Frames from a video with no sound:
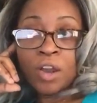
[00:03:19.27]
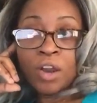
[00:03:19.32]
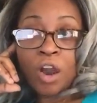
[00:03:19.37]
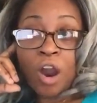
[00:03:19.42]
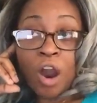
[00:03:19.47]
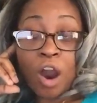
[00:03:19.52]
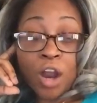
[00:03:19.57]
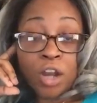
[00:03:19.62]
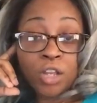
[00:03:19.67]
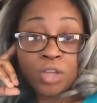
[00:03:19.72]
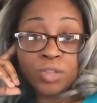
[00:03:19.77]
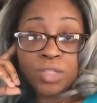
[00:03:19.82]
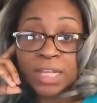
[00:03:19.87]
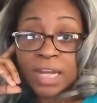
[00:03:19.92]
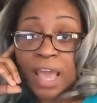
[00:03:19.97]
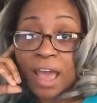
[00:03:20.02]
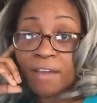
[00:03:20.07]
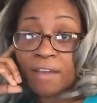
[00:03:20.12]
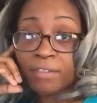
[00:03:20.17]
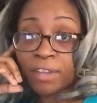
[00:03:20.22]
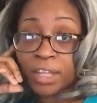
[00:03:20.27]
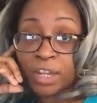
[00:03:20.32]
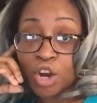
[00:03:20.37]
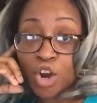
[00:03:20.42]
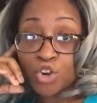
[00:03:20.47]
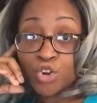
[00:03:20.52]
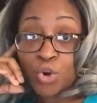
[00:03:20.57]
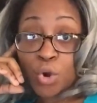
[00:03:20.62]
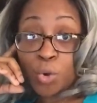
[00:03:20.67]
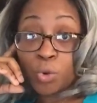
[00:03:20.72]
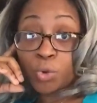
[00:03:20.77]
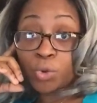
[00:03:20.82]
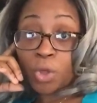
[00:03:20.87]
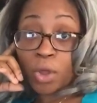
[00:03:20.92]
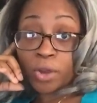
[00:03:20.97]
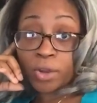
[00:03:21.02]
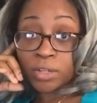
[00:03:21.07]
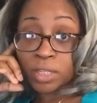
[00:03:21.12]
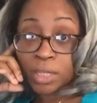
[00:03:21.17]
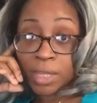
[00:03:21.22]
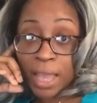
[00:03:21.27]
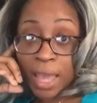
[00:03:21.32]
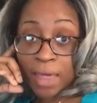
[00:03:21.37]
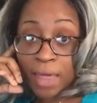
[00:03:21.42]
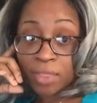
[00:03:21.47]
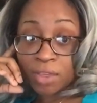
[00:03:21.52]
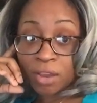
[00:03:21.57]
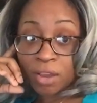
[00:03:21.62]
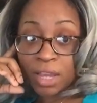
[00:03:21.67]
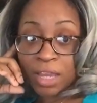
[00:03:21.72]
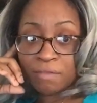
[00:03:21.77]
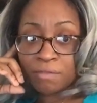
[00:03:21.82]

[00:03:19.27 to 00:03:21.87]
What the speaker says: Carlos and Evelyn are no longer together,